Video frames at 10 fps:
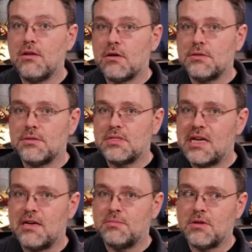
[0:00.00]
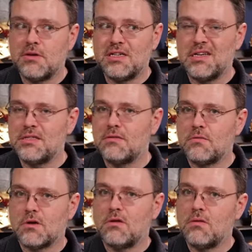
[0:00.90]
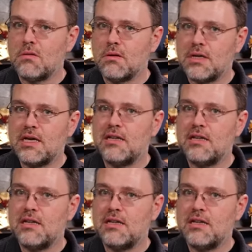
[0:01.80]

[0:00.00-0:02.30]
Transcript: And you can also set it up so that it doesn't record